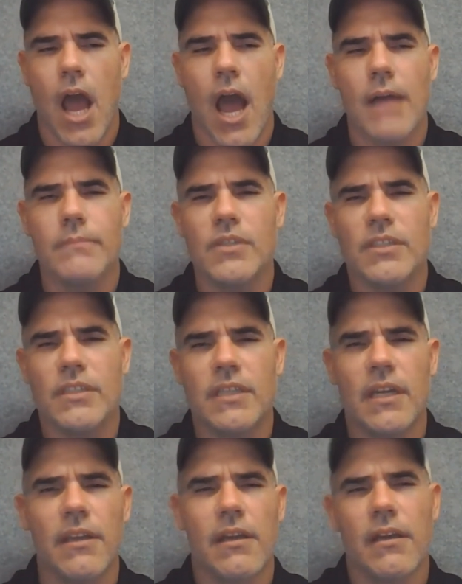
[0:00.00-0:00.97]
I'm just
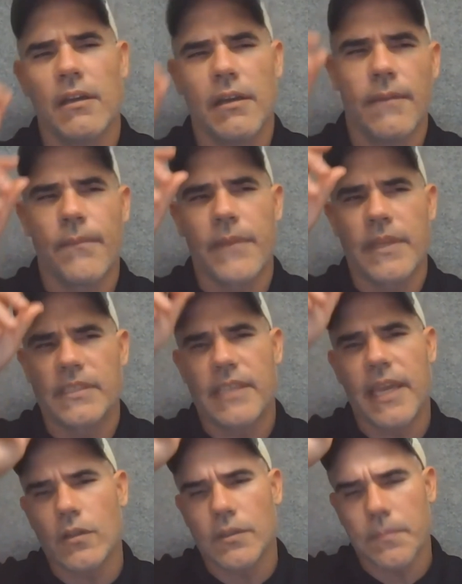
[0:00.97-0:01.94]
gonna
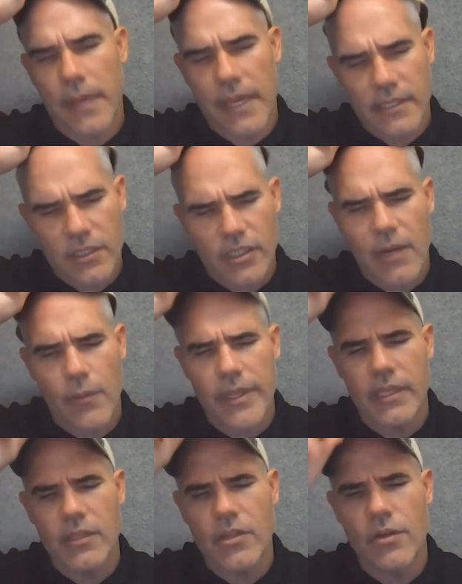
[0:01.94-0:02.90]
sales pitch that we
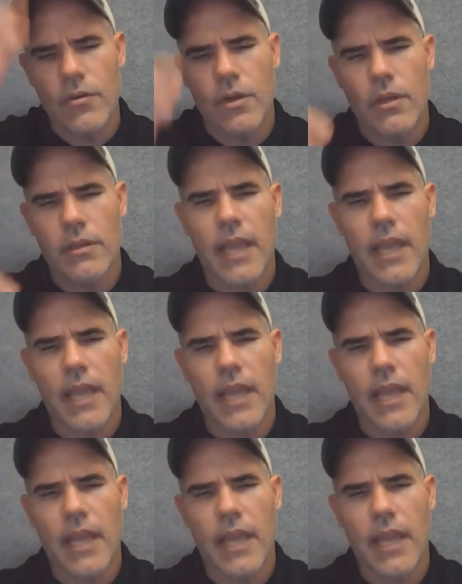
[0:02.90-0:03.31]
can do